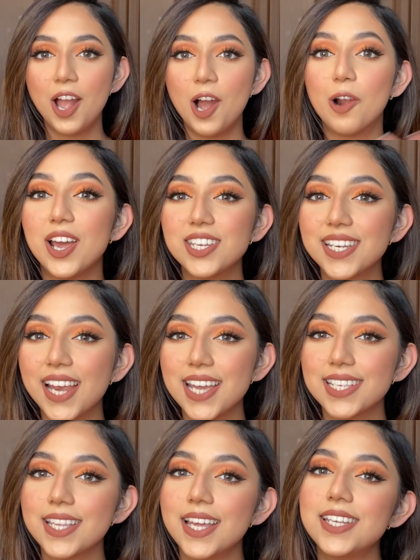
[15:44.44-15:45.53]
Alright, you guys,
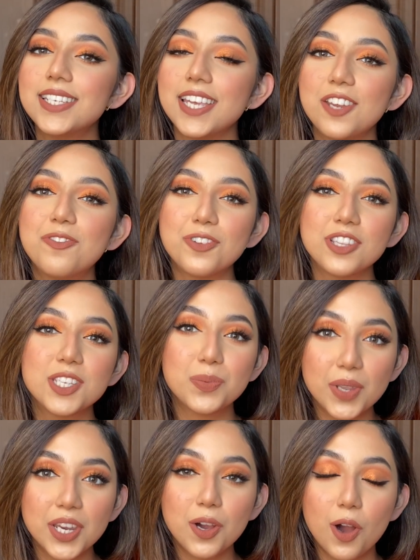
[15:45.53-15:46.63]
and that is it for this
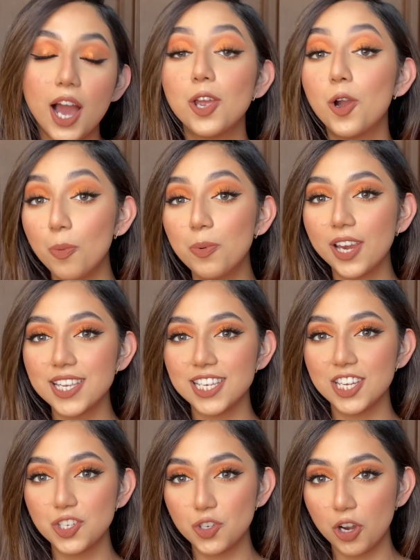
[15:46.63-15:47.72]
video. I hope you guys
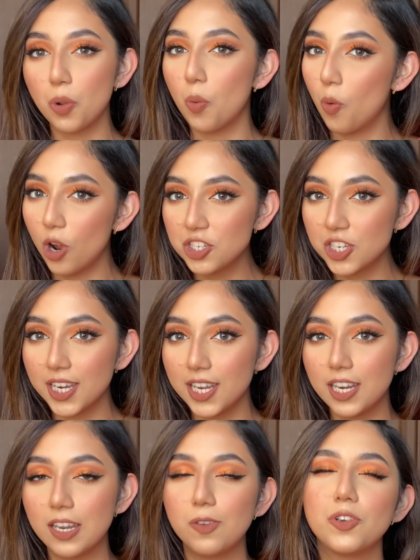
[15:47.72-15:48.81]
enjoyed watching it,
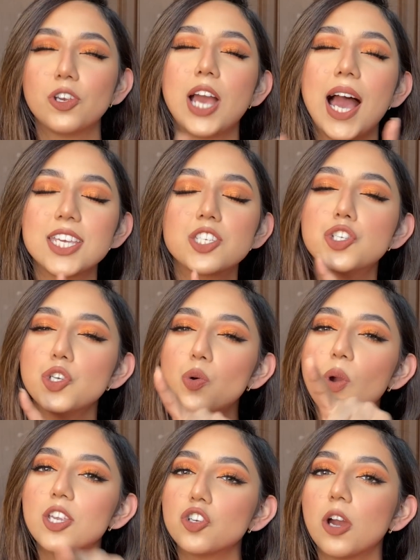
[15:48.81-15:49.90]
and if you guys do
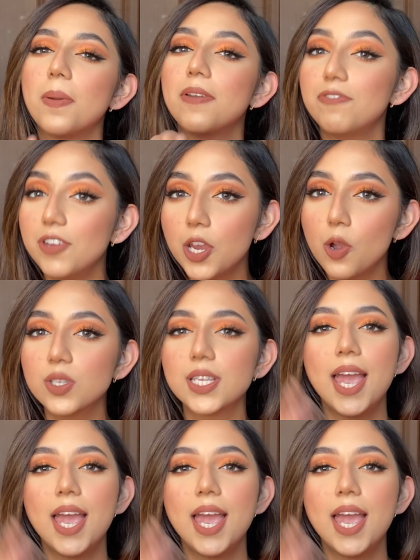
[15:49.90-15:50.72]
enjoy my videos